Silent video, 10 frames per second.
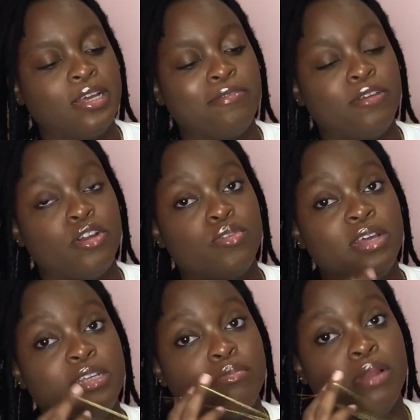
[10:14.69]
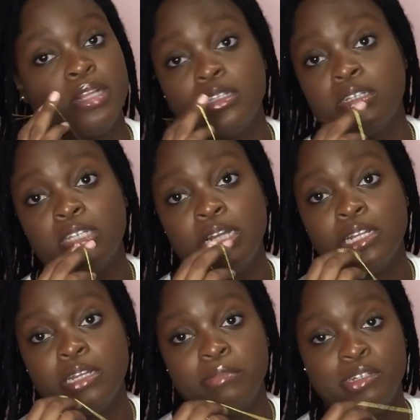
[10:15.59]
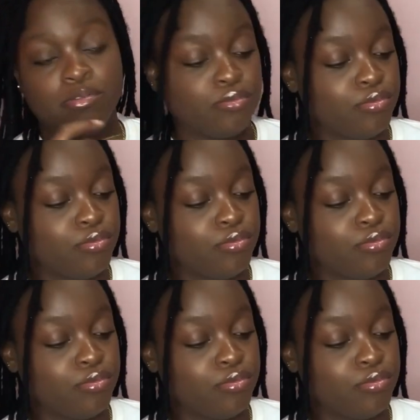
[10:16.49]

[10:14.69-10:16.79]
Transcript: If you know any tell selling, let me know.